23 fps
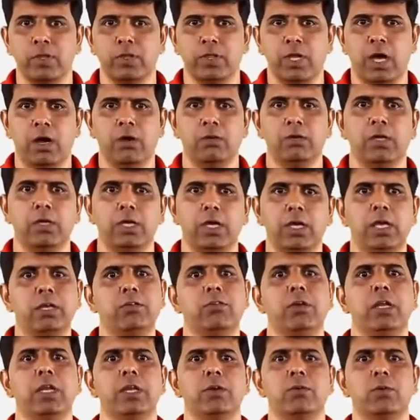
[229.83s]
Now it
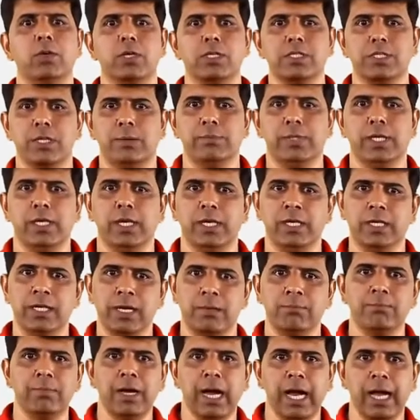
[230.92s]
will invoke something and
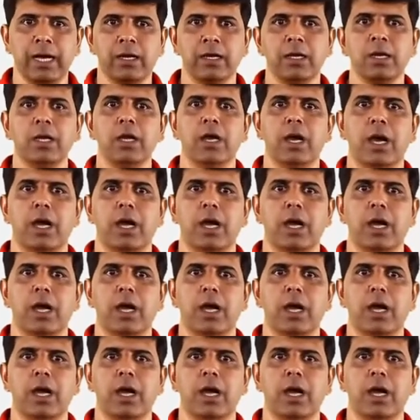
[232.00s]
come back,